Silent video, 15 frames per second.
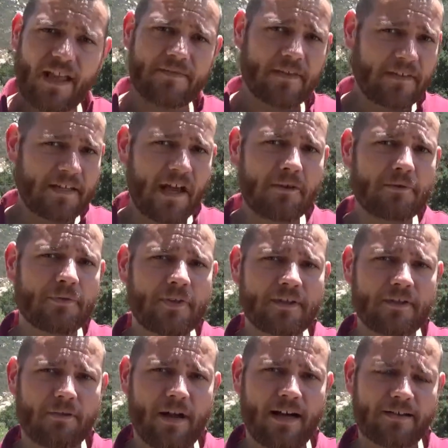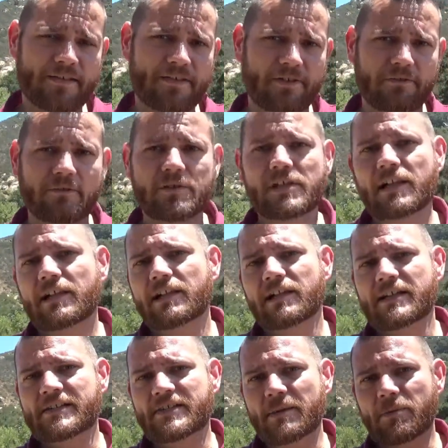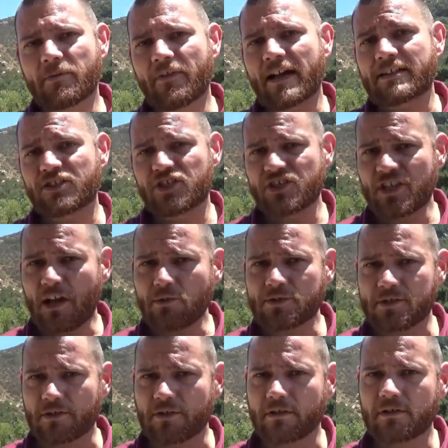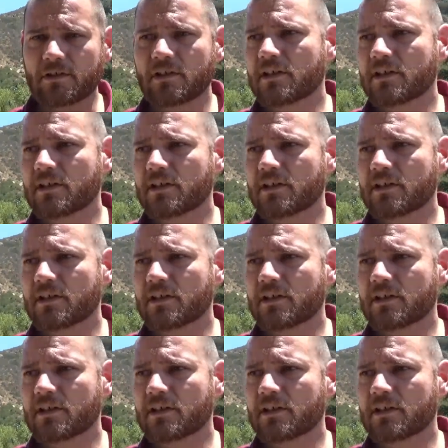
And then the other thing the rocks do is they provide shelter.